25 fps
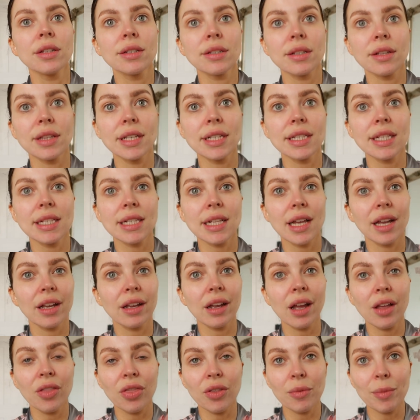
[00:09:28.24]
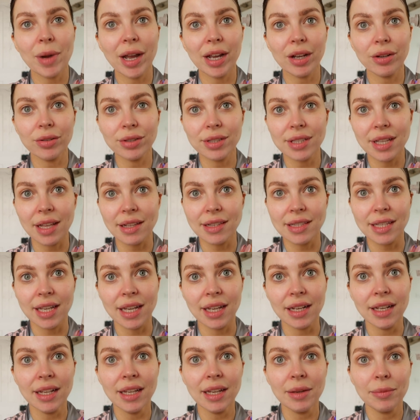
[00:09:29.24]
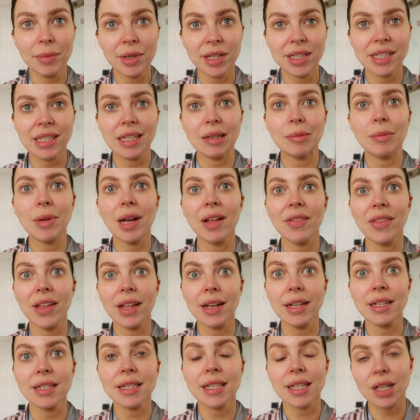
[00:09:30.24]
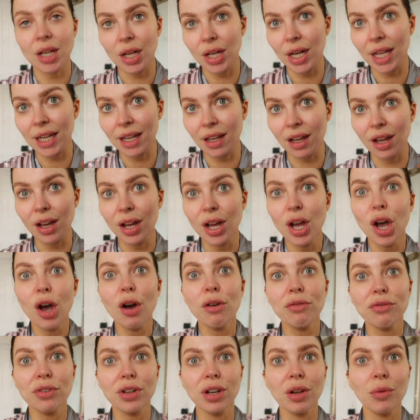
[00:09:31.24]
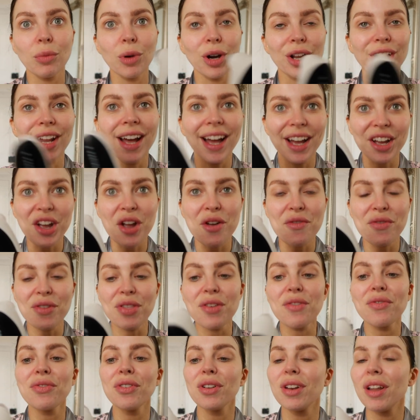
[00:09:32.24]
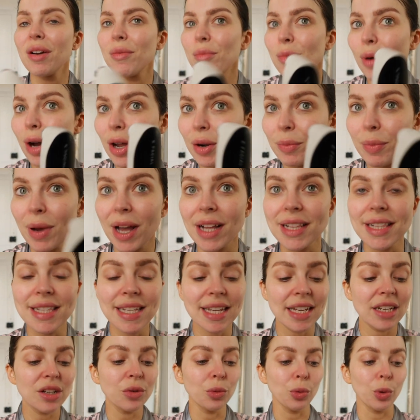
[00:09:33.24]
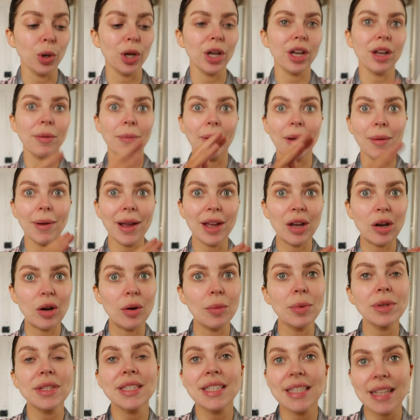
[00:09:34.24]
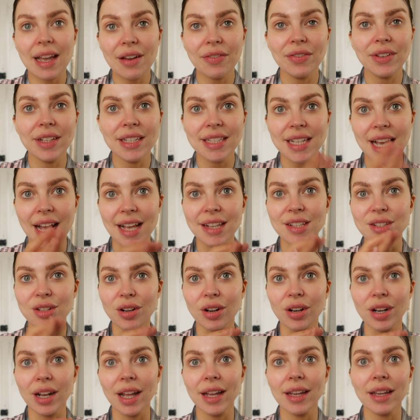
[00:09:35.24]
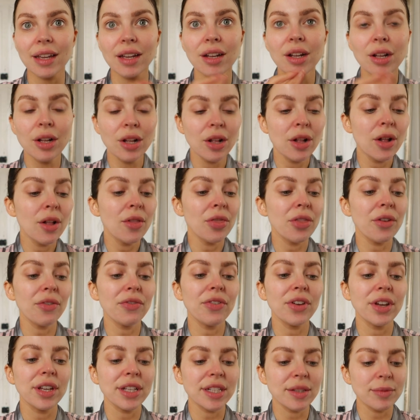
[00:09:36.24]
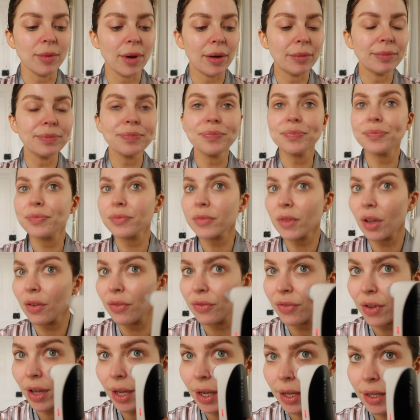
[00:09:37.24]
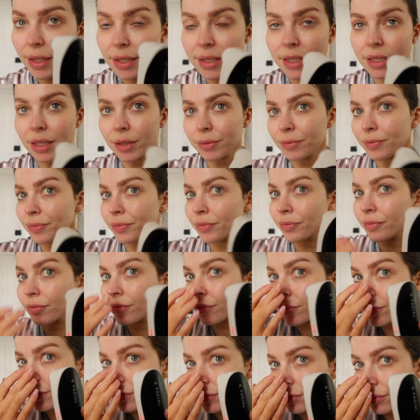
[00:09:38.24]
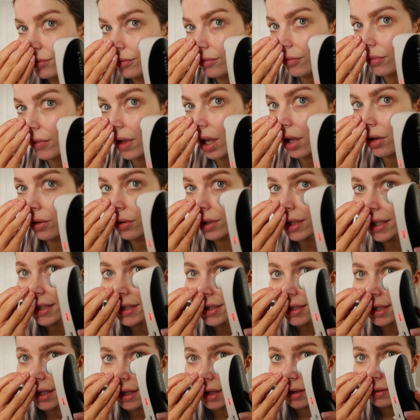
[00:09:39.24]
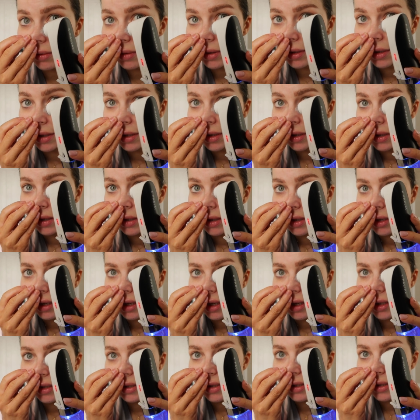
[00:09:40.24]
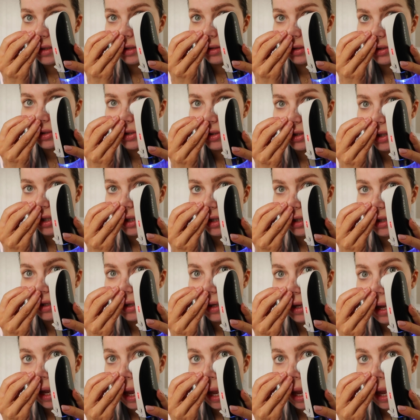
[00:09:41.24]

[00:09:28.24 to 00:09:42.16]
So this is like the mild setting, medium, and then it's got like a full on one. I go for the full on one, but I did work my way up. Definitely test on like the first one first. And what I do is suction